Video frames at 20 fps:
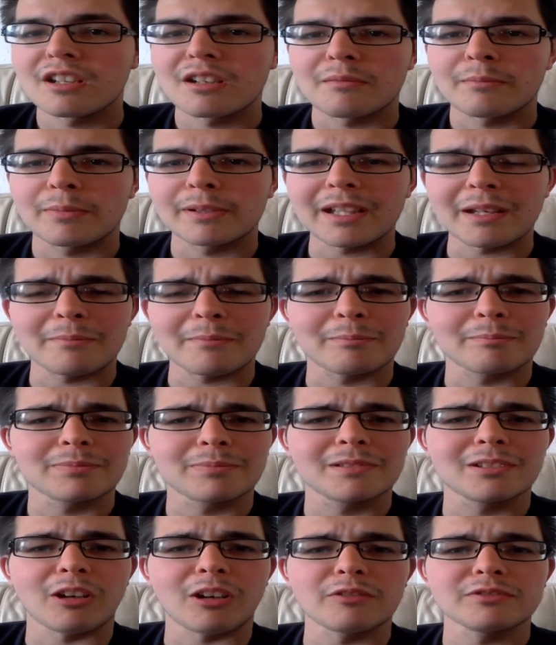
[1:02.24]
But yeah,
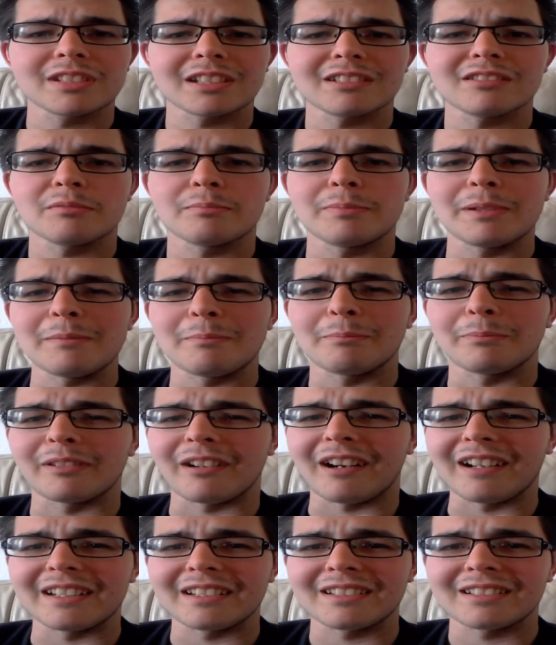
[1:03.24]
Dolph Ziggler beat
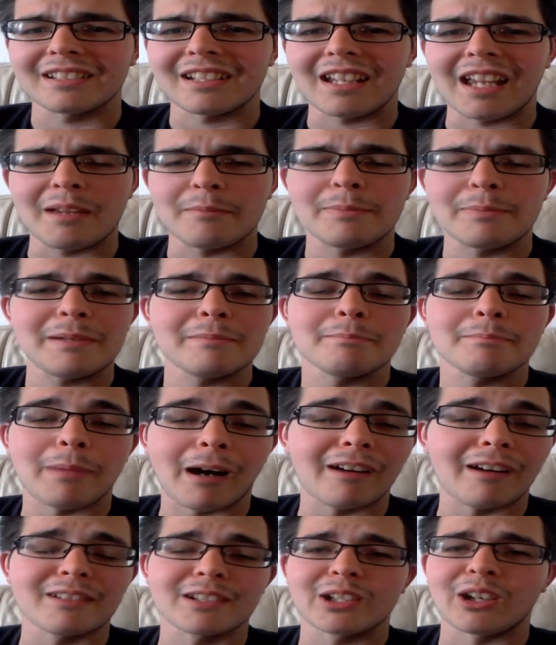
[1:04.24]

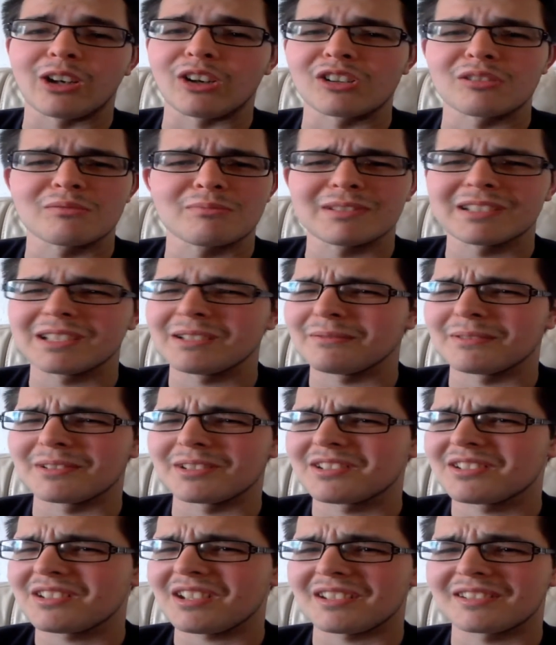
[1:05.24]
Baron Corbin. It
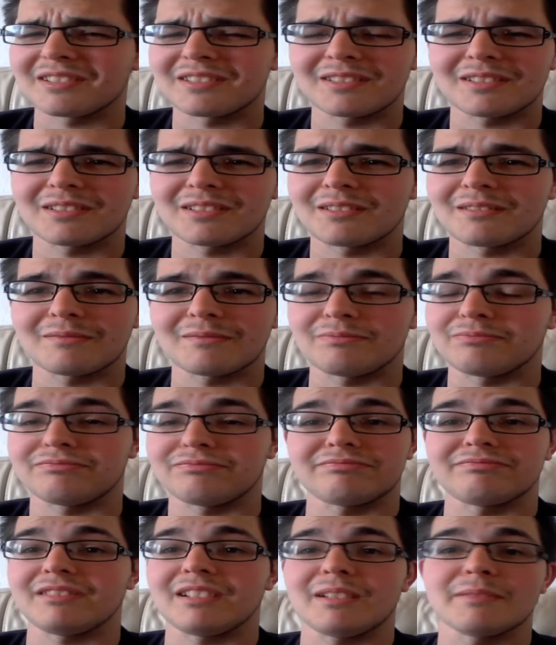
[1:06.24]

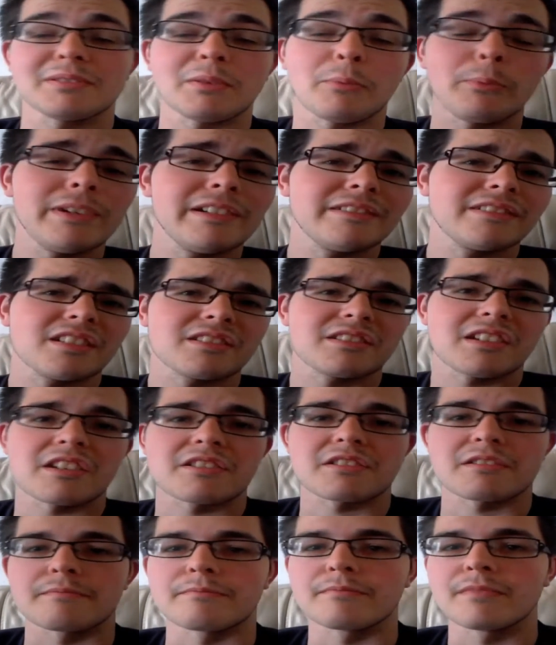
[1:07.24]
was a weird
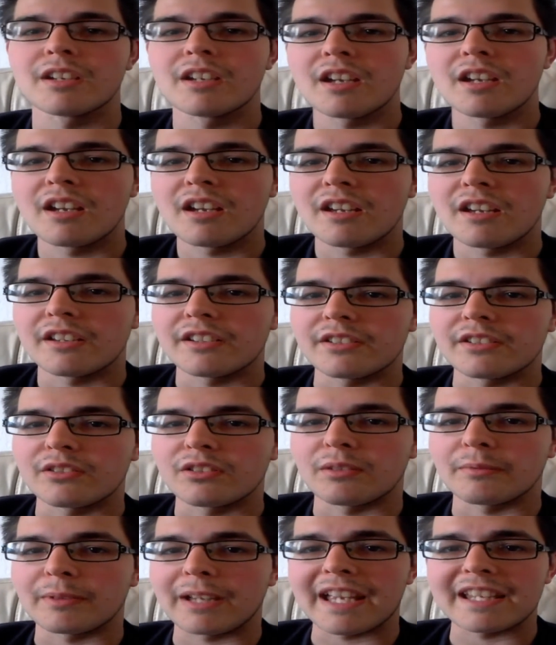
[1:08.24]
decision. You
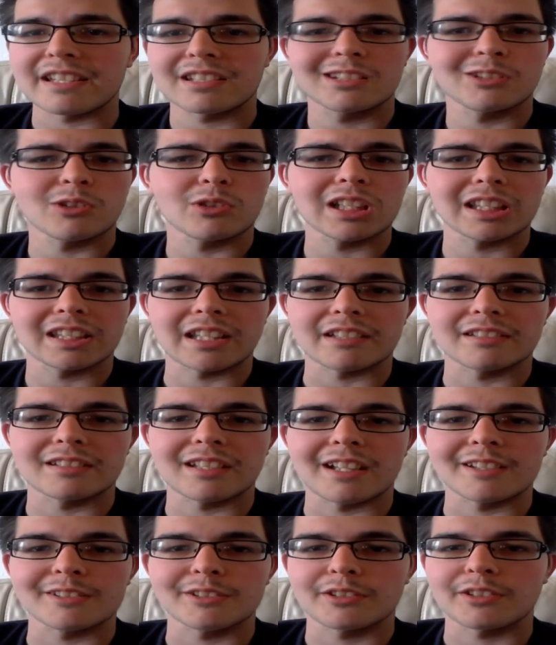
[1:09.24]
know, I'm guessing they only done
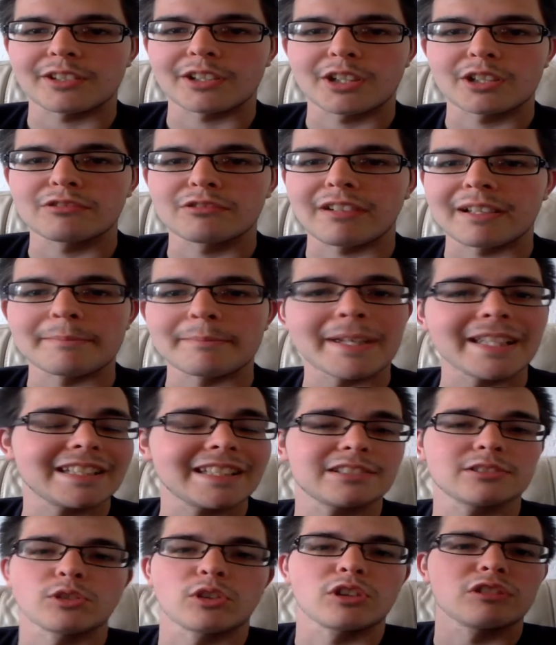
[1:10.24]
that so they could make the
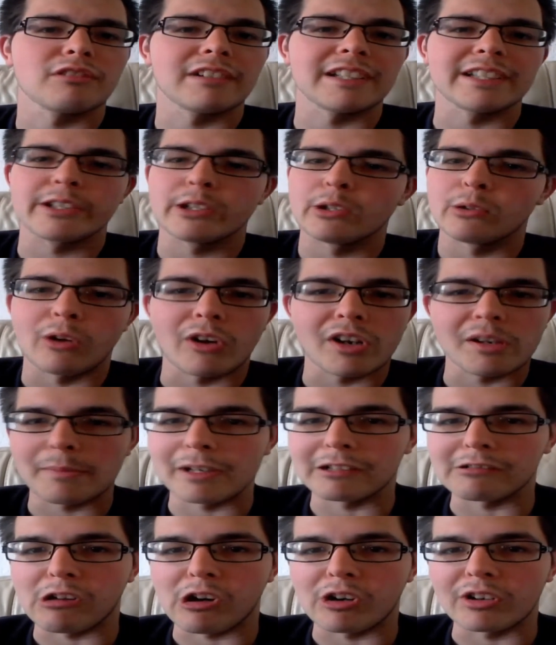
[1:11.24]
storyline go on a
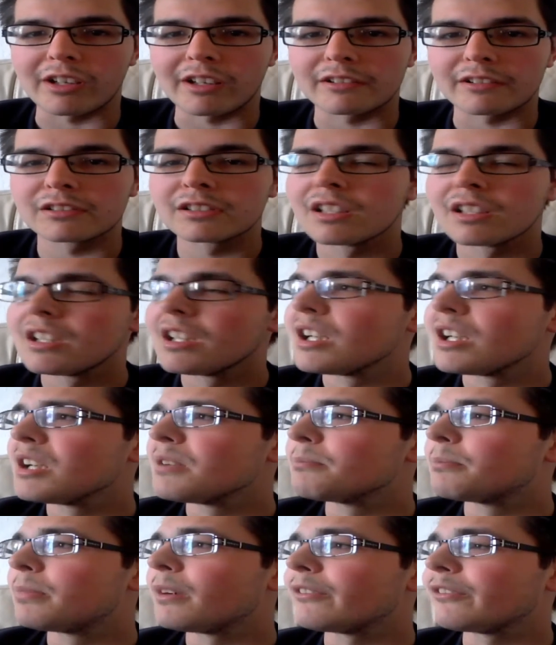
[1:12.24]
bit longer.
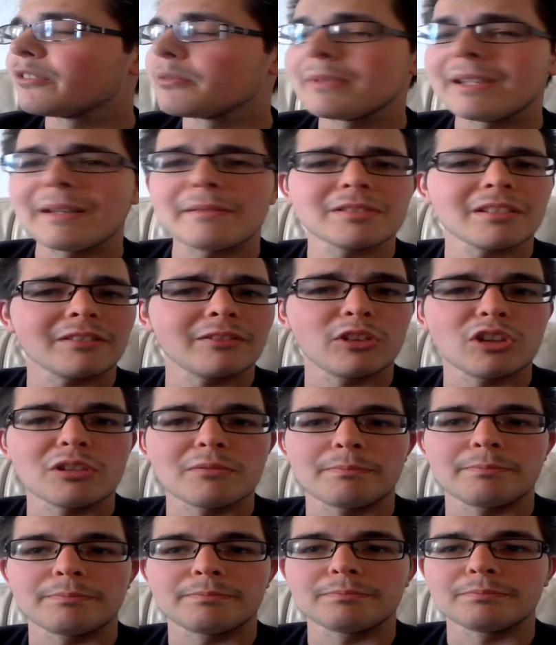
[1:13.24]
But for me, it was a
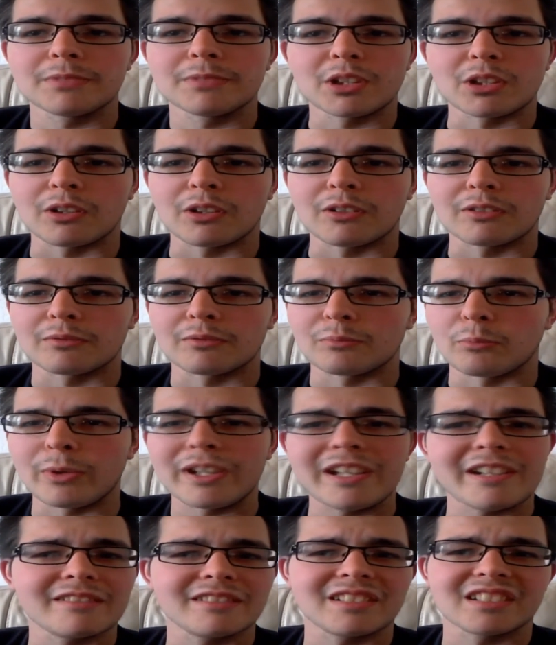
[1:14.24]
really,
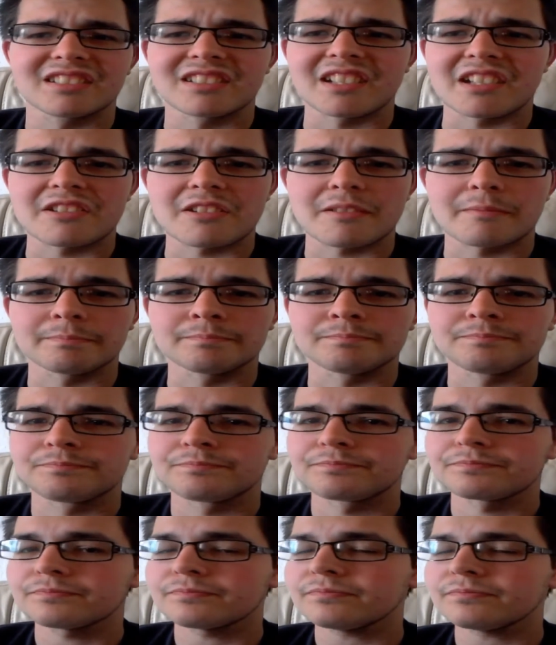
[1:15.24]
weird decision.
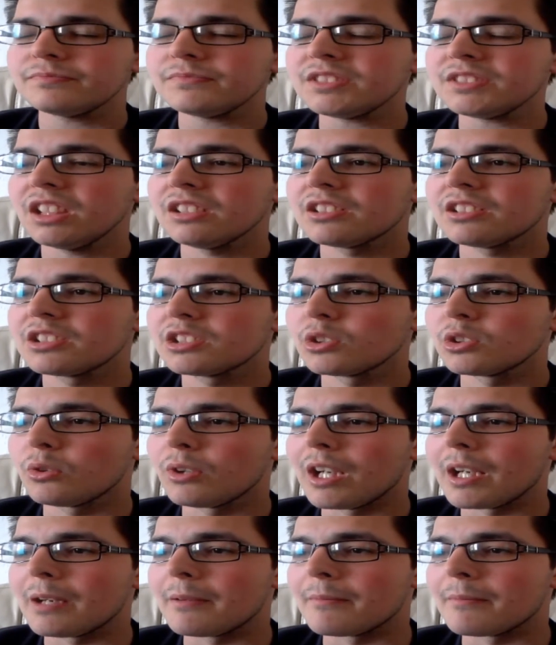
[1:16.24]
So